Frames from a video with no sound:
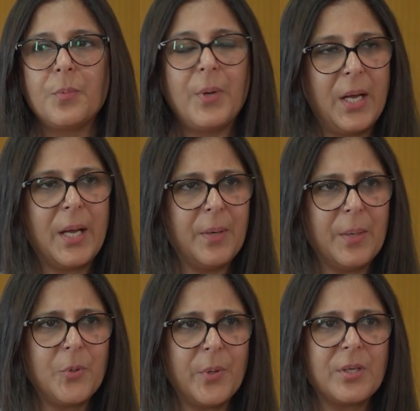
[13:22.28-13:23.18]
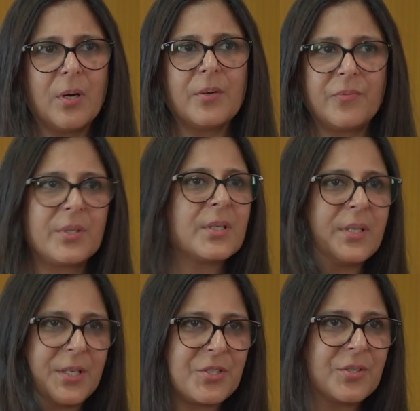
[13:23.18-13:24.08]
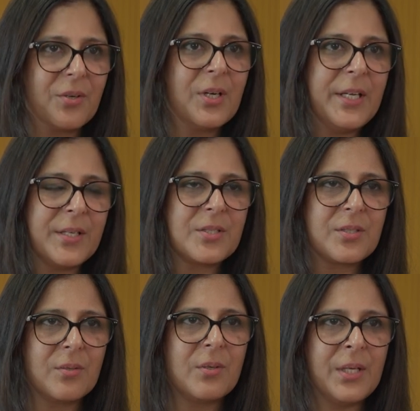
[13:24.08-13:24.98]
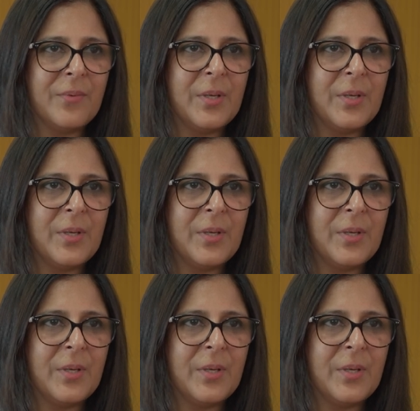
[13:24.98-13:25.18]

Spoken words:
But I'm quite confident that surely and slowly